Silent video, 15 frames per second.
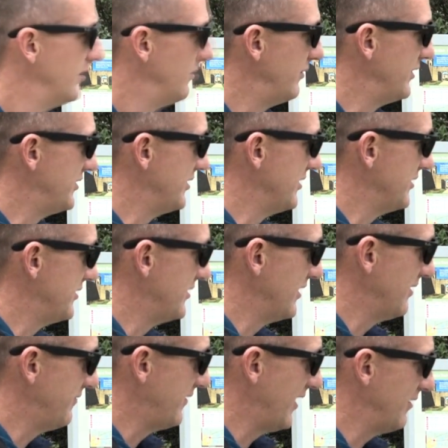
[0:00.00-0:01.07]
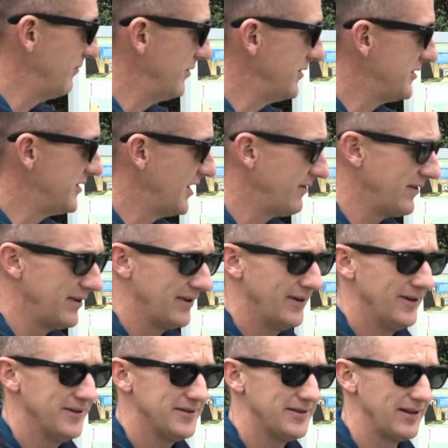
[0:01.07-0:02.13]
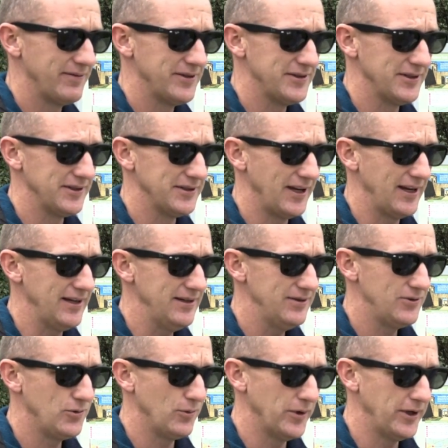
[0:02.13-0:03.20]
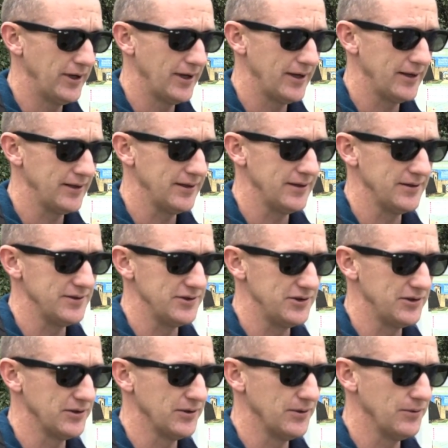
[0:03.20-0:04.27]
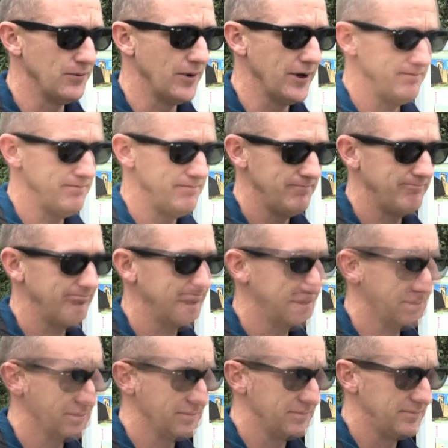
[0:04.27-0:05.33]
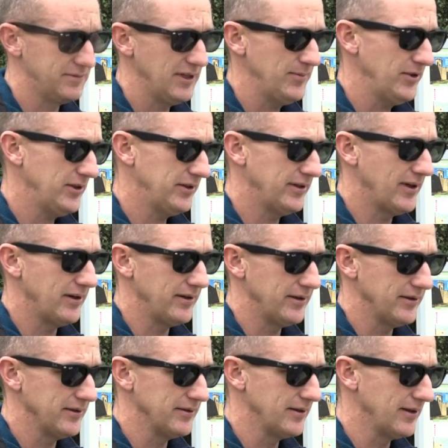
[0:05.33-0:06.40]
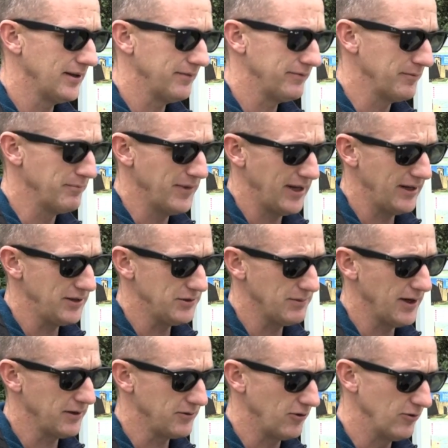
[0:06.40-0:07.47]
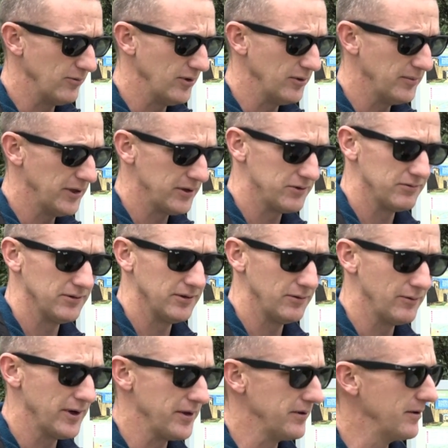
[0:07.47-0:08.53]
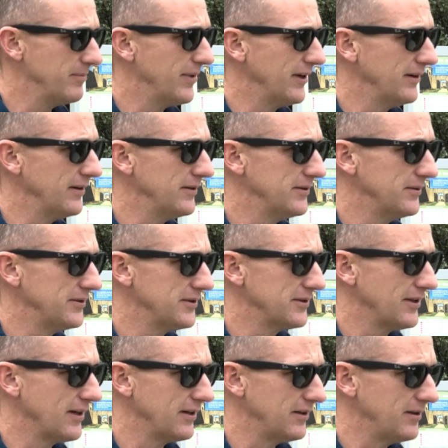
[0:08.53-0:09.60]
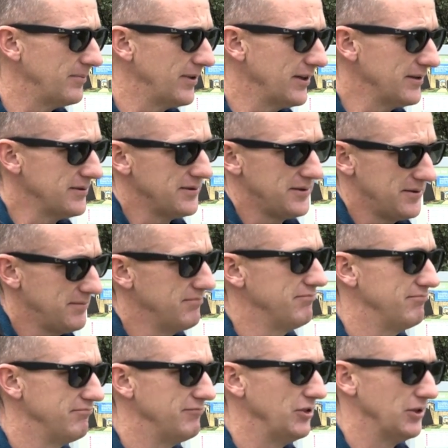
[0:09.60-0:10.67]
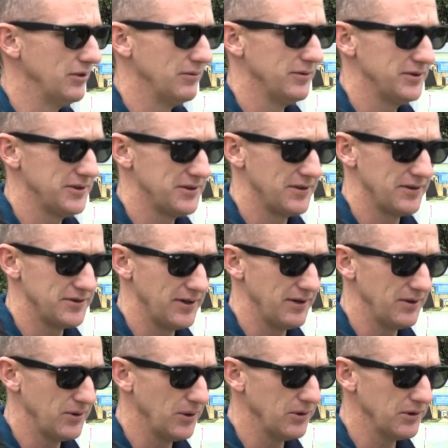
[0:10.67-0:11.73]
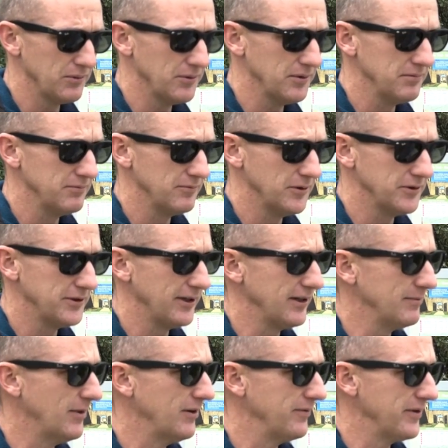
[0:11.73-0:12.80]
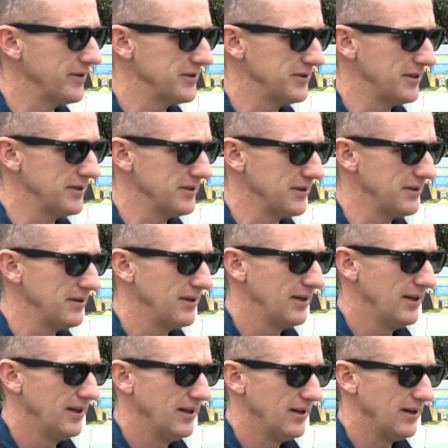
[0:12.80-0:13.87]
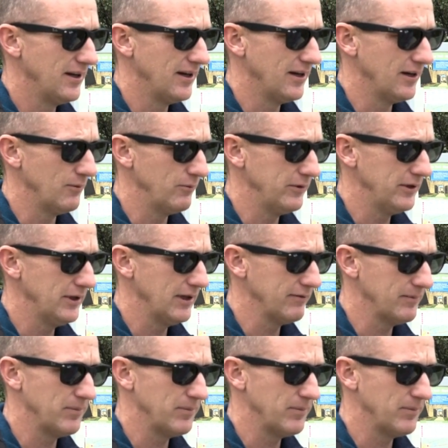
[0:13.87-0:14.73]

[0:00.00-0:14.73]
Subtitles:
which is 517-768-2901. So the bikes are typically out here from May to October, but it's really weather dependent, so it just kind of depends. You know, once it starts getting colder, we'll take them out for the season. We have